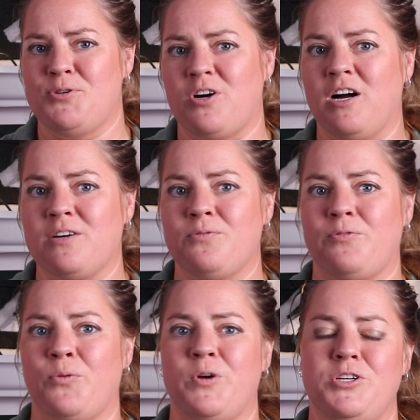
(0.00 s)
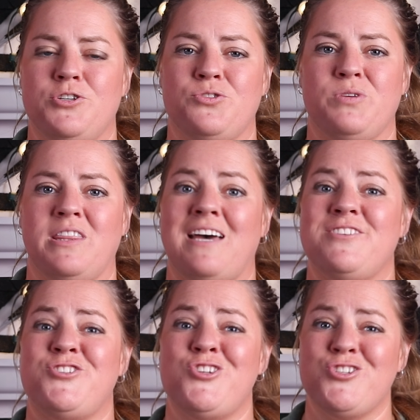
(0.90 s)
truck for when you're doing that
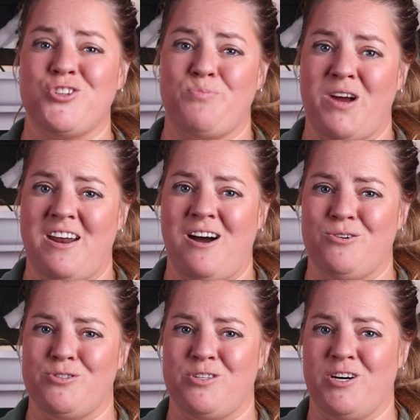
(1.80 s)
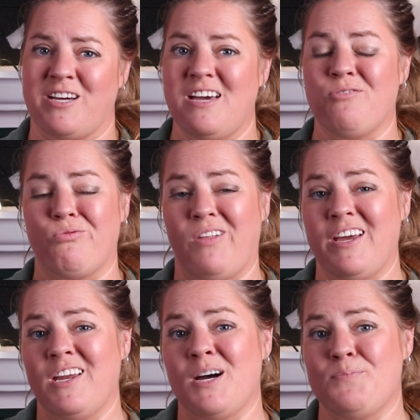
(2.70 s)
gingerbread house look and
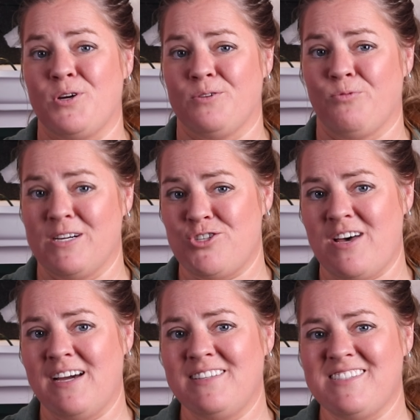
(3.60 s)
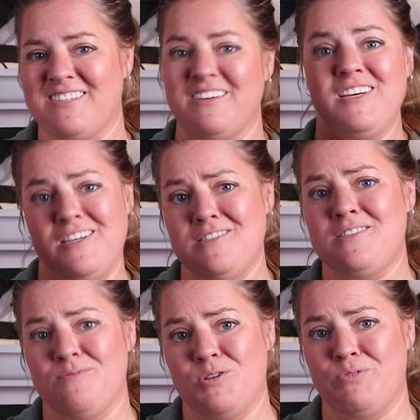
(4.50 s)
lighting up your ridge lines
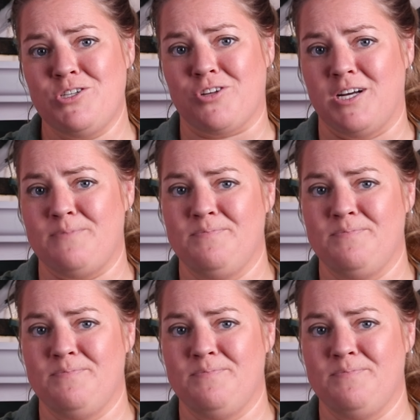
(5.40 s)
is the ridge clip.